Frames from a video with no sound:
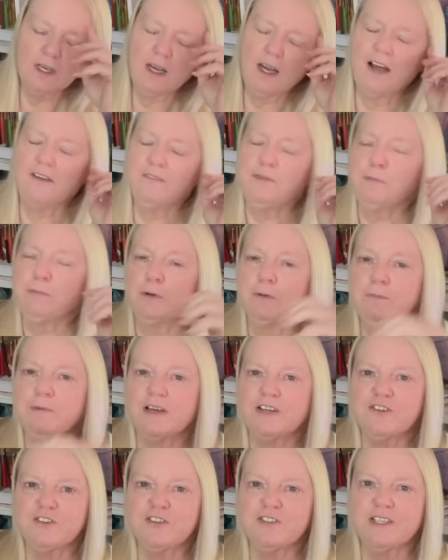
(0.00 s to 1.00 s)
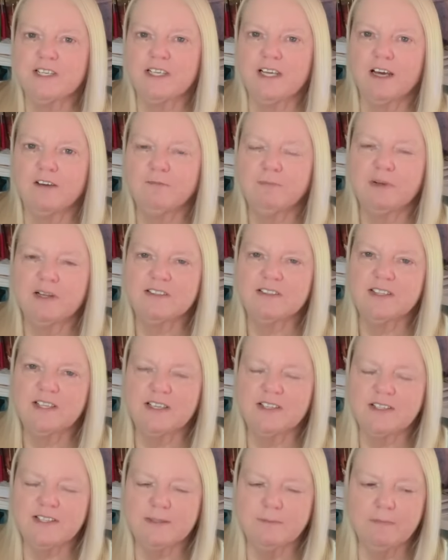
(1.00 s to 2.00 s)
I haven't put batteries in it. I've plugged it
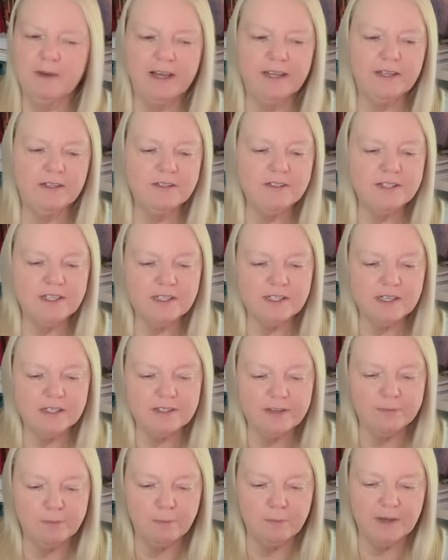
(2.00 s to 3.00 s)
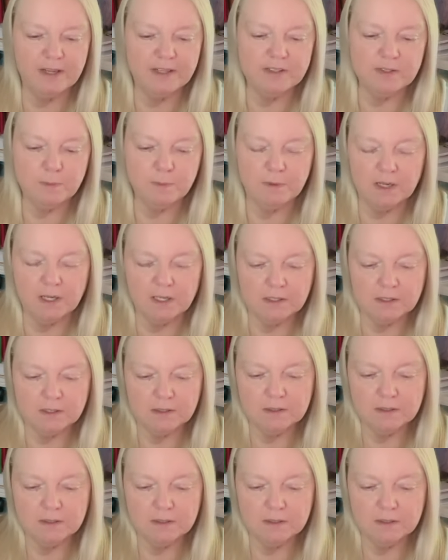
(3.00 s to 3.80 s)
into the mains. It does have a mains plug,